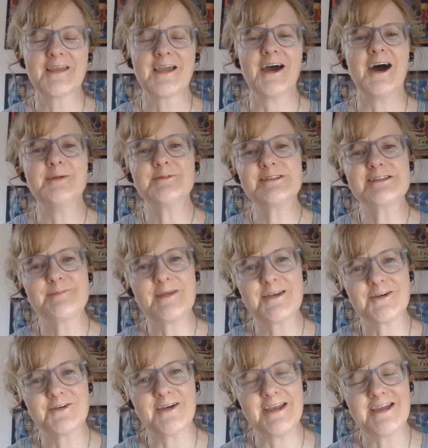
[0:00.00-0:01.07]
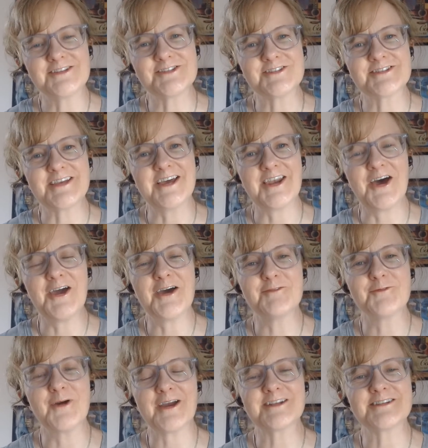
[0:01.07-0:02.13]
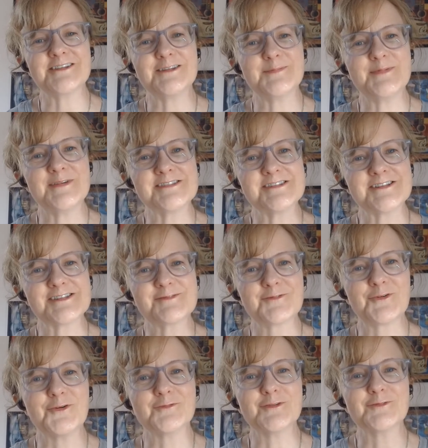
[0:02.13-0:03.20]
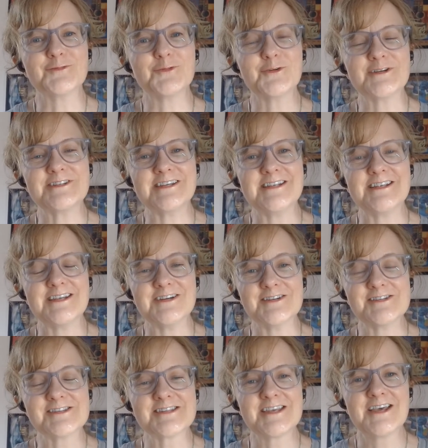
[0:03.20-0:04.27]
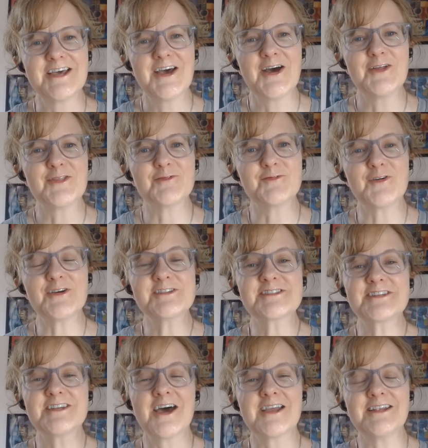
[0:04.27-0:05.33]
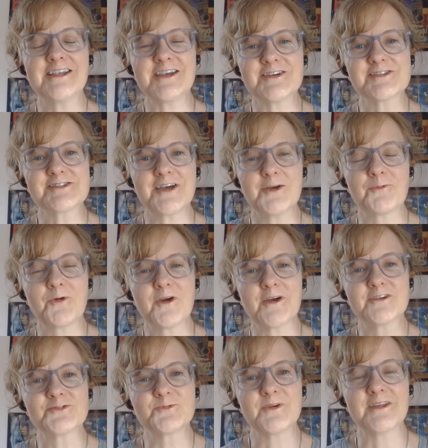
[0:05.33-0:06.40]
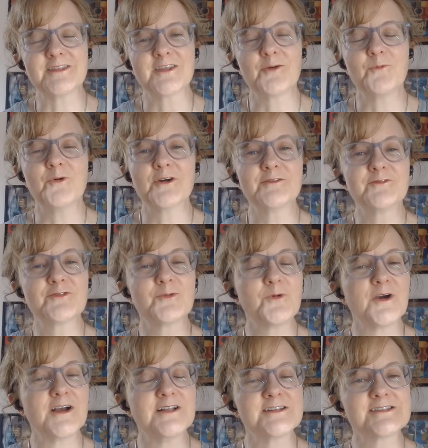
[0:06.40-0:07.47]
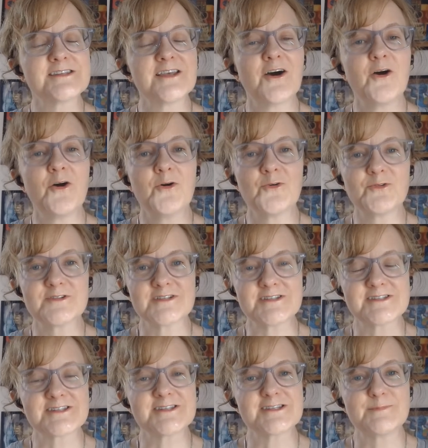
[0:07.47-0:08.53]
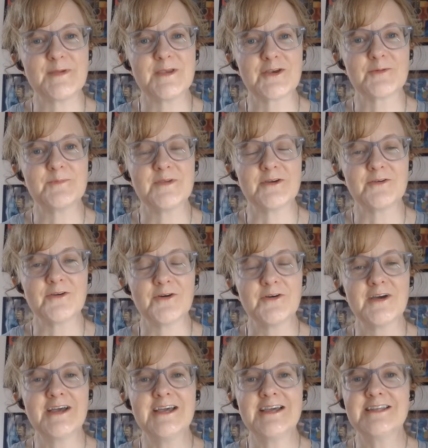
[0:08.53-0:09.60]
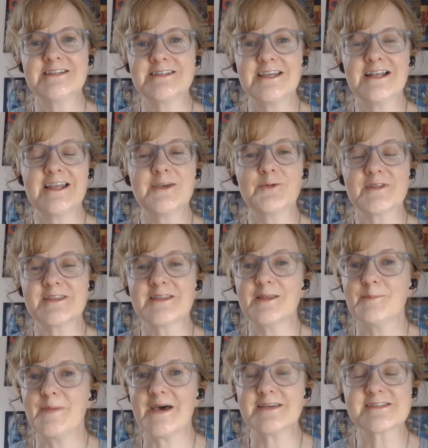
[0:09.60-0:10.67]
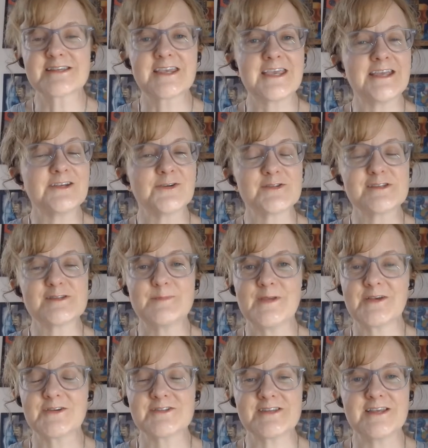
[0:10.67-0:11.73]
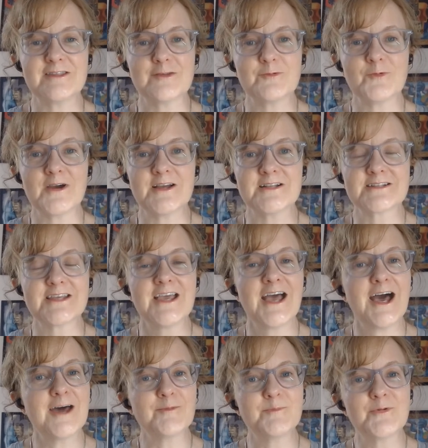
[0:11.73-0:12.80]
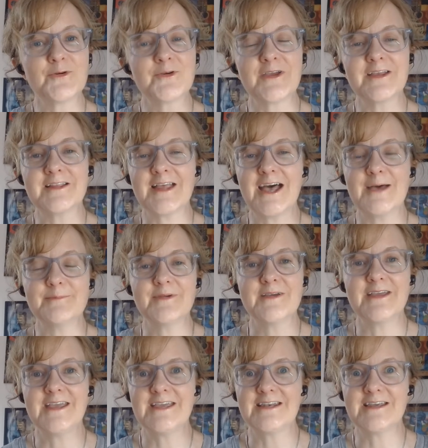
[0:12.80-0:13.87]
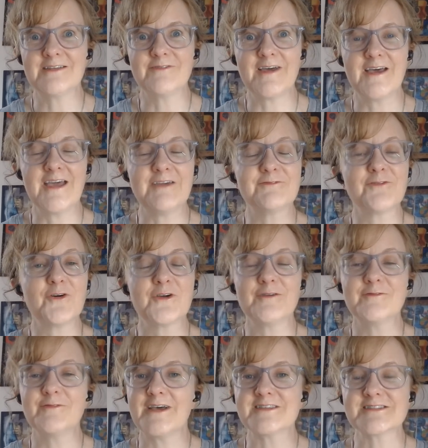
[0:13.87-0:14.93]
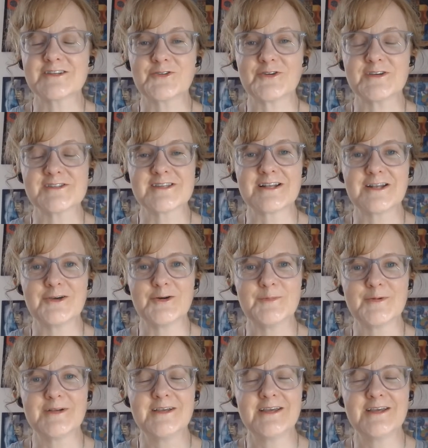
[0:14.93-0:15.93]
I'm a speaker agent and I have worked in the business for over 14 years. The first 9 years I worked with one of the world's oldest speaker bureau, dealing with the best keynote speakers in the world and booking them in ev for events across the globe.